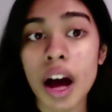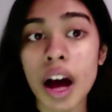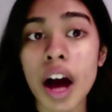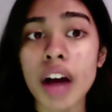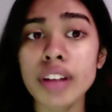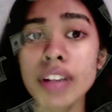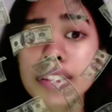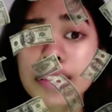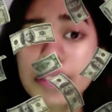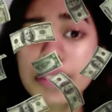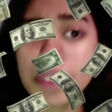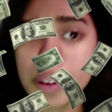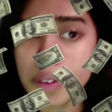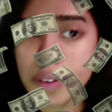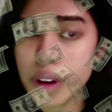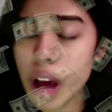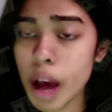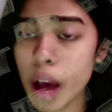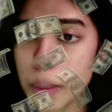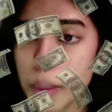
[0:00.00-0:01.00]
It doesn't
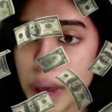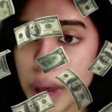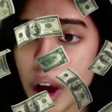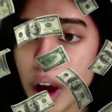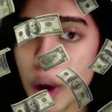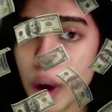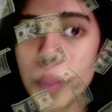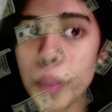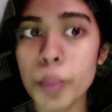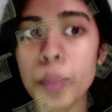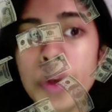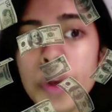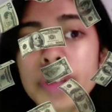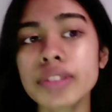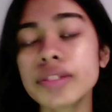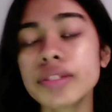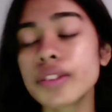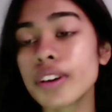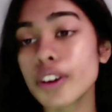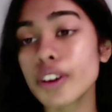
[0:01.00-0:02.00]
give a high payout, but
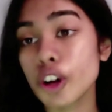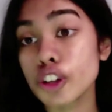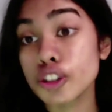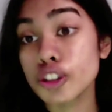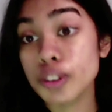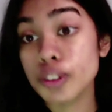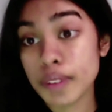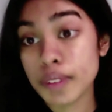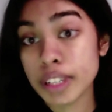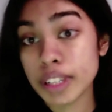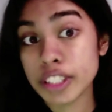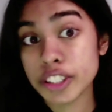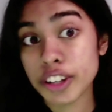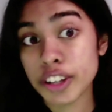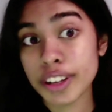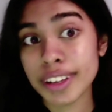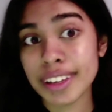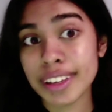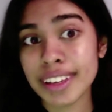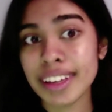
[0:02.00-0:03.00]
a site called Survey
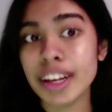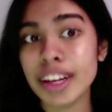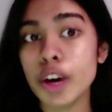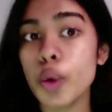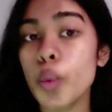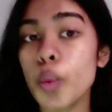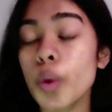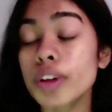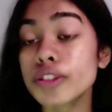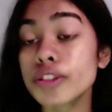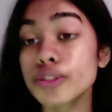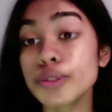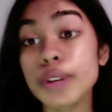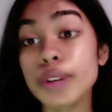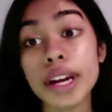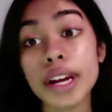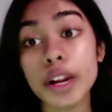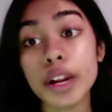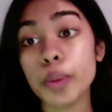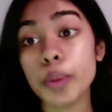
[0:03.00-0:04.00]
Junkie, once
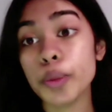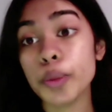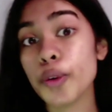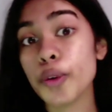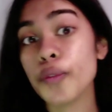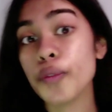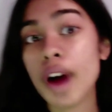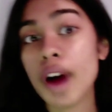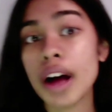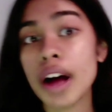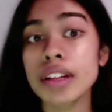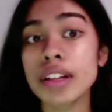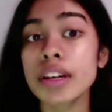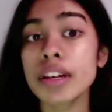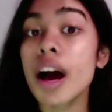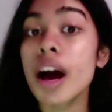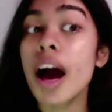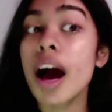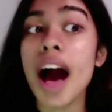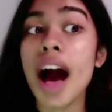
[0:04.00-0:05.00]
creating a profile,
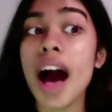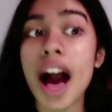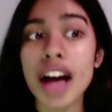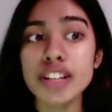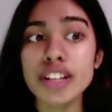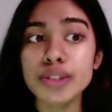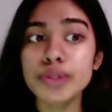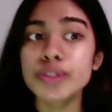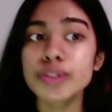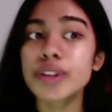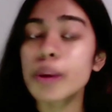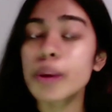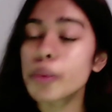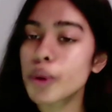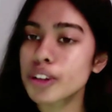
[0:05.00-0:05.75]
asks you some